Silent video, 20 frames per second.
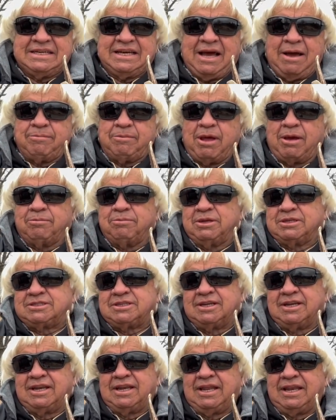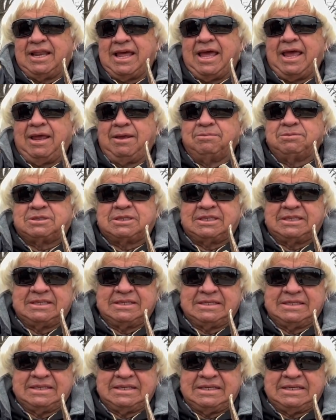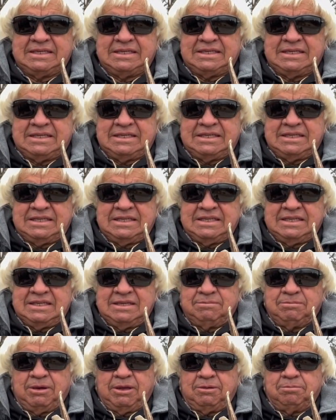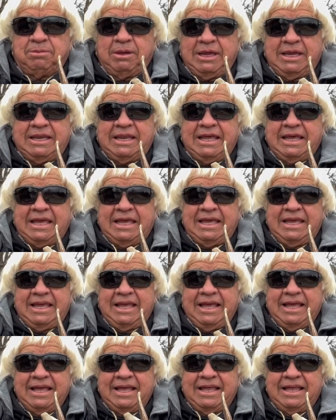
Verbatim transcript: I'm not mentioning any names, but BD